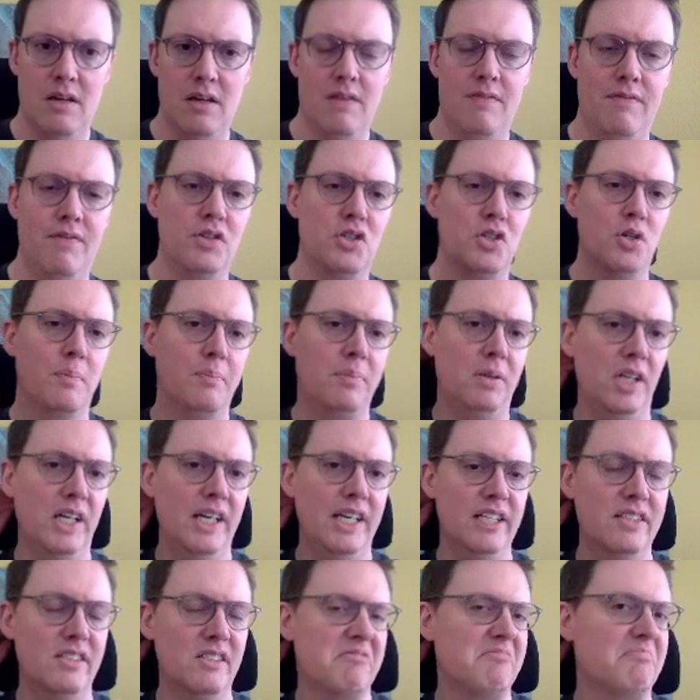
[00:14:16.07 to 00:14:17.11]
Fischer
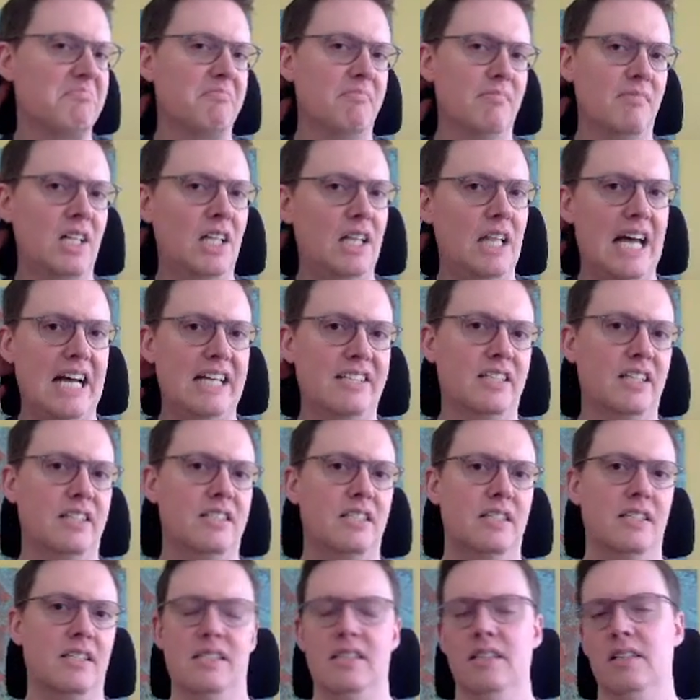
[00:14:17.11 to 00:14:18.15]
plays classic
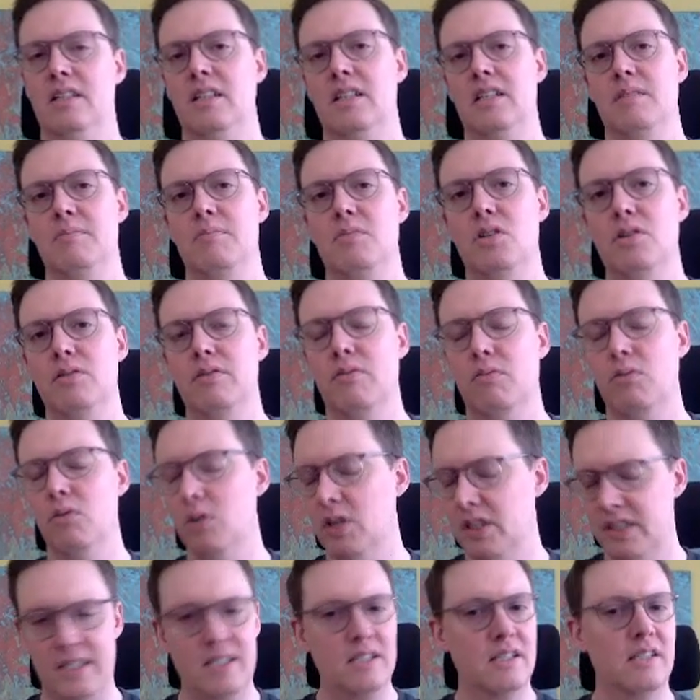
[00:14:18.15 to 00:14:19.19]
Sicilian move,
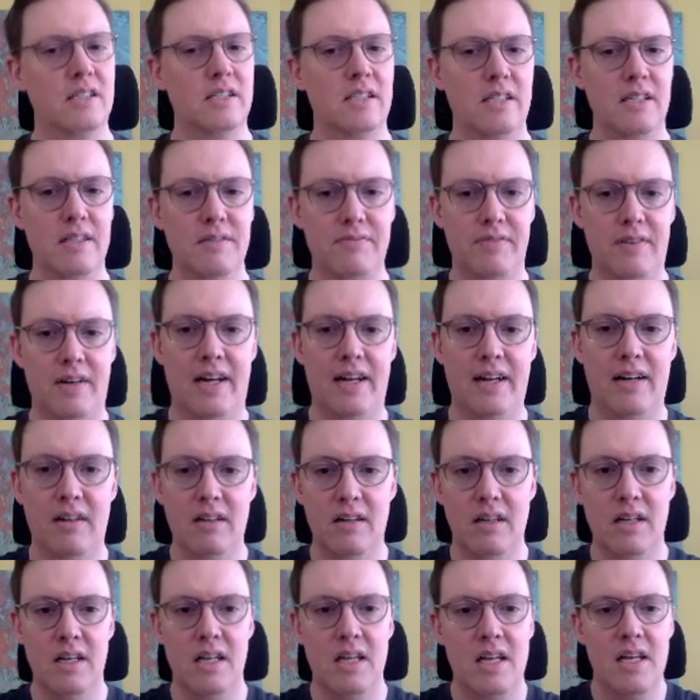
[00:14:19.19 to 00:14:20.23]
rook to the c file.
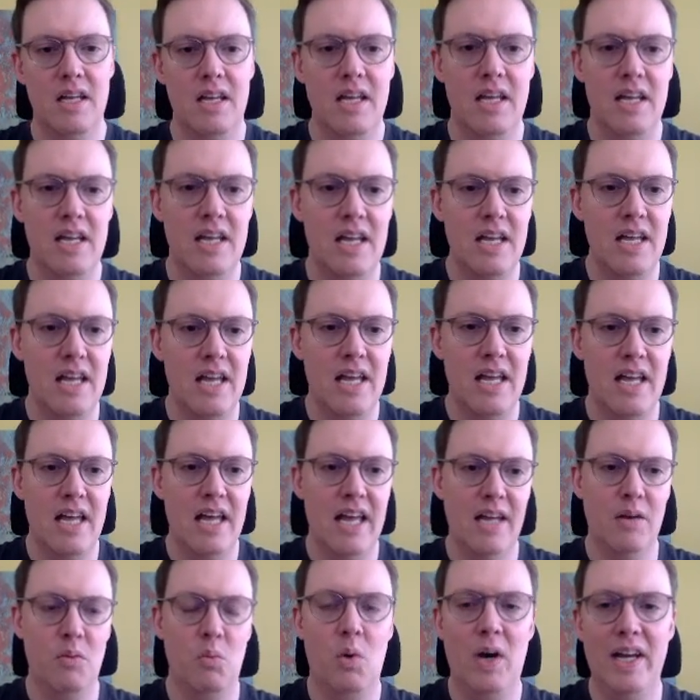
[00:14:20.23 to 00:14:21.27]

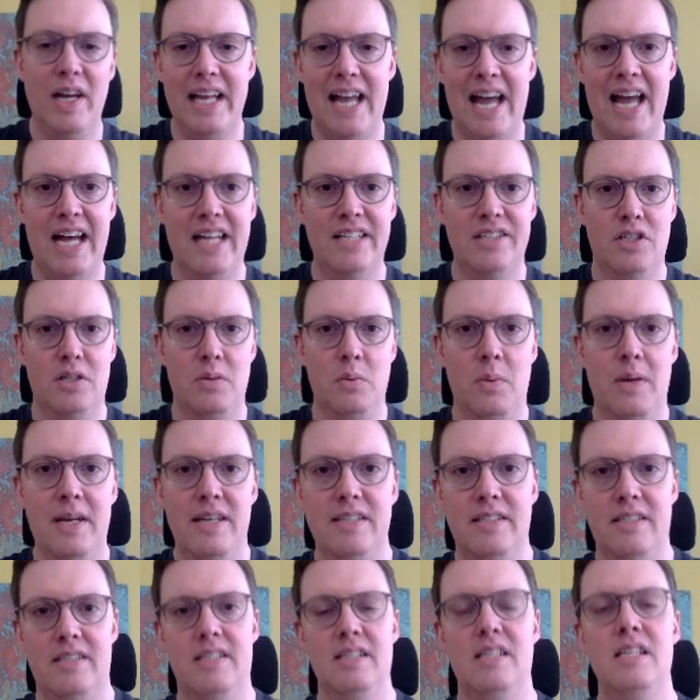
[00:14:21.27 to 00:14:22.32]
And white has to
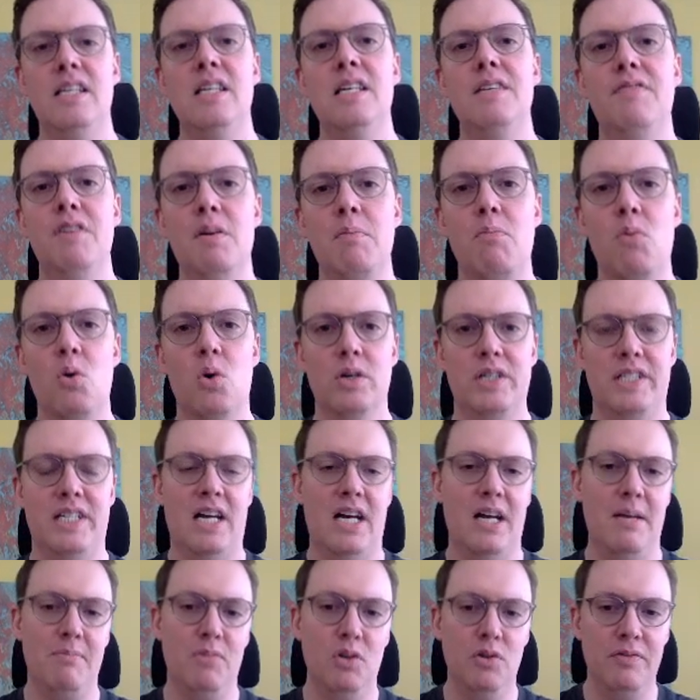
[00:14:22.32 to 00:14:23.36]
waste even more
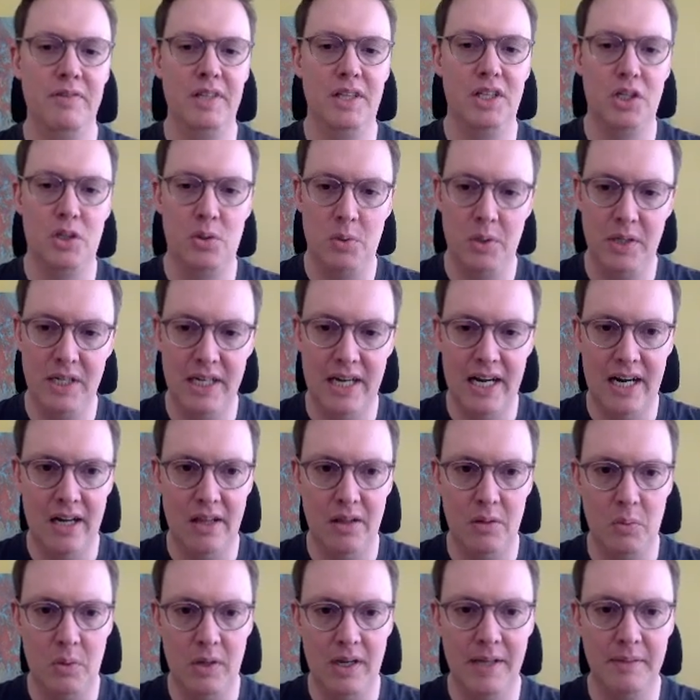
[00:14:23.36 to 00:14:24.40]
time moving the queen out of
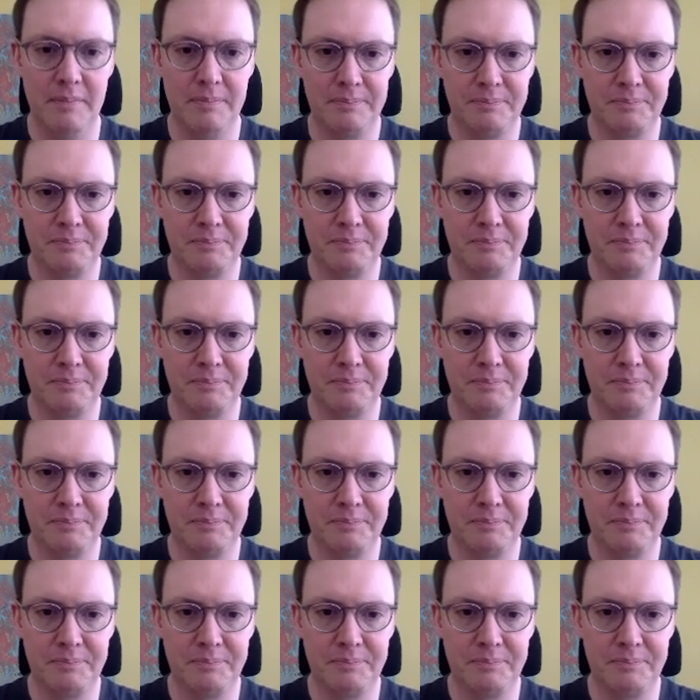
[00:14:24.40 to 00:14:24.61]
the way.